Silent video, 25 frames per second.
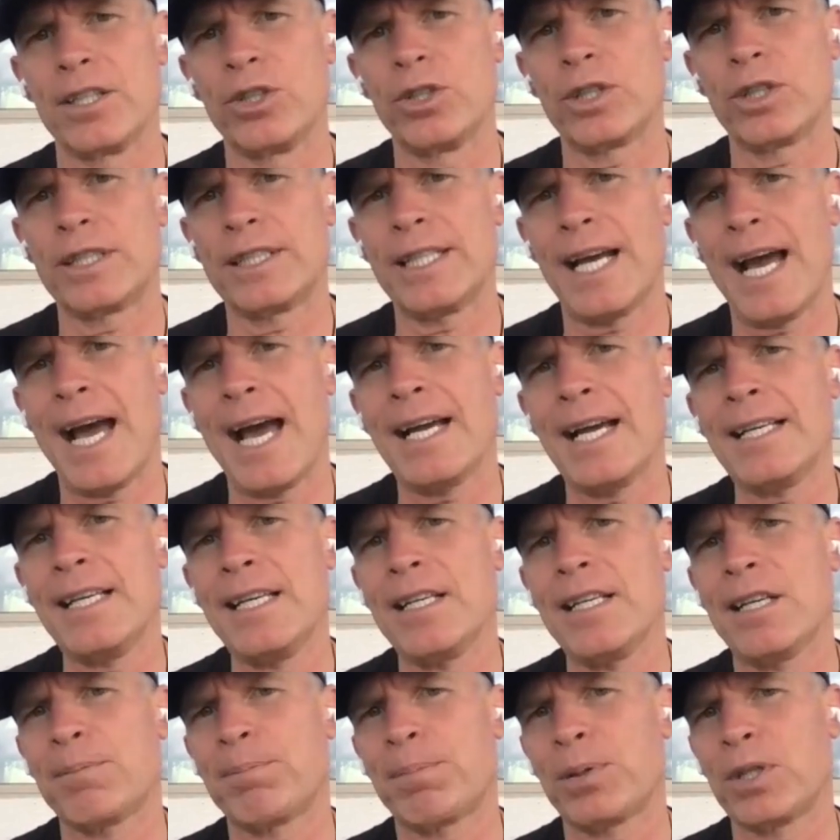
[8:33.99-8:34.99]
you're
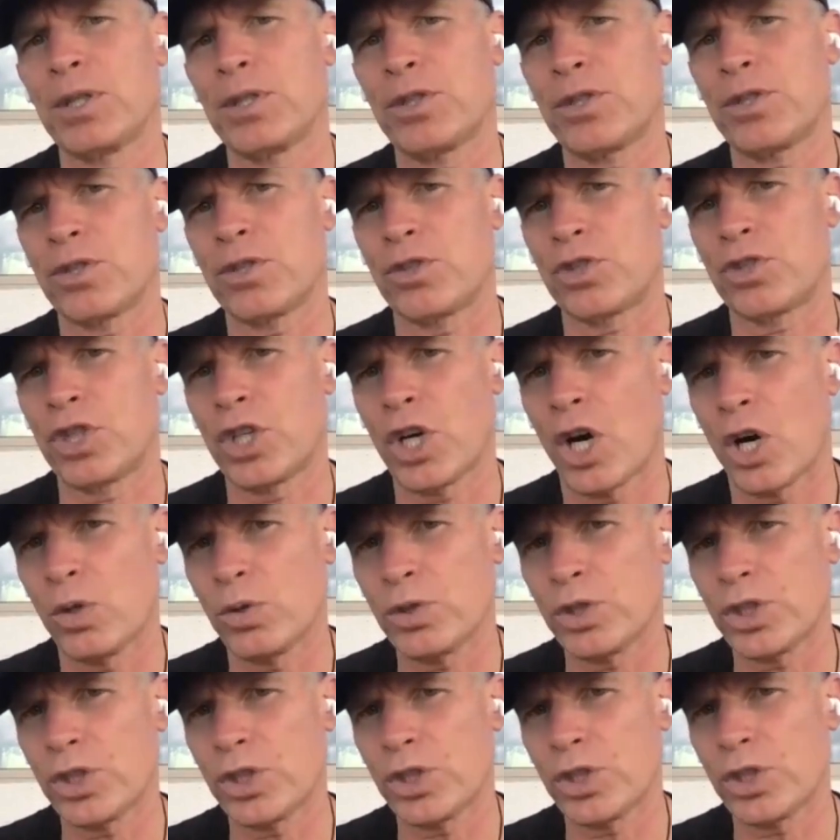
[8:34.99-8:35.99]
attacking a person's
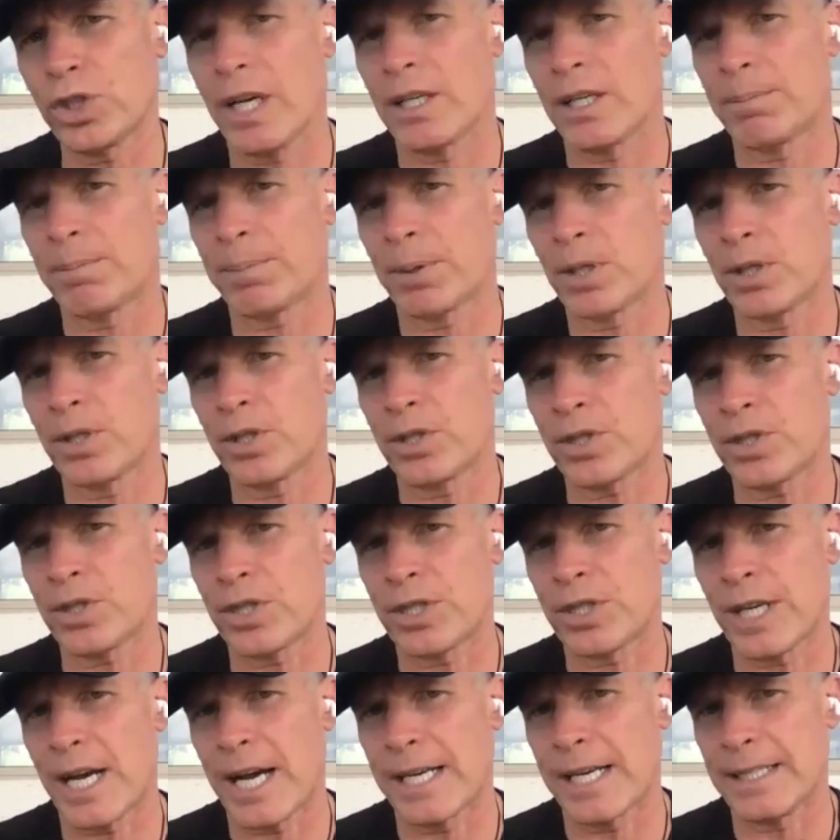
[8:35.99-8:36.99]
culture and a
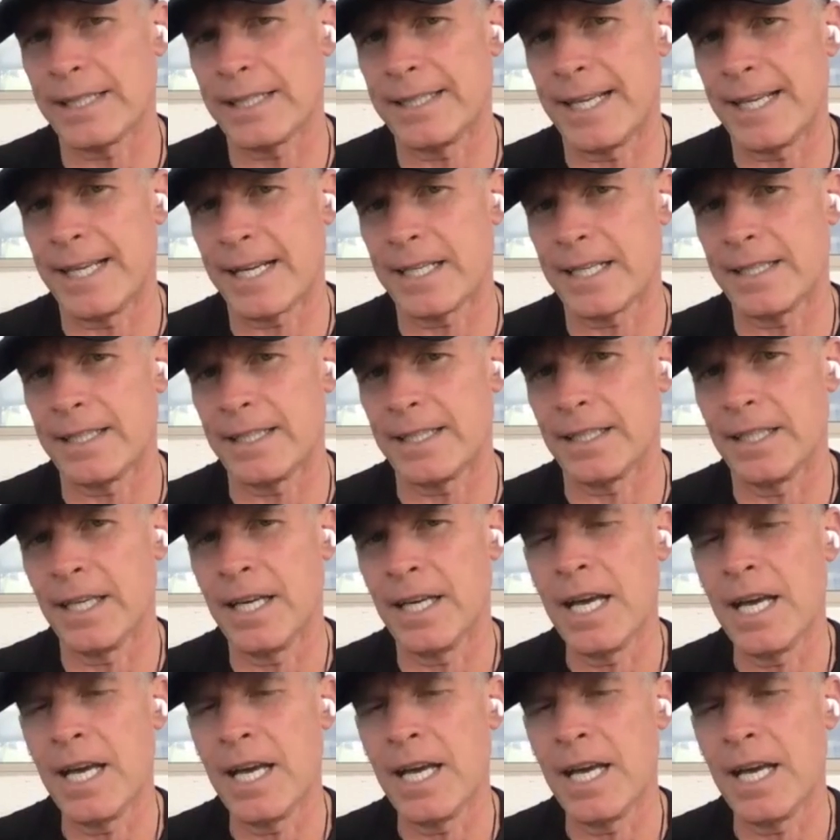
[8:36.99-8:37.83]
person's identity.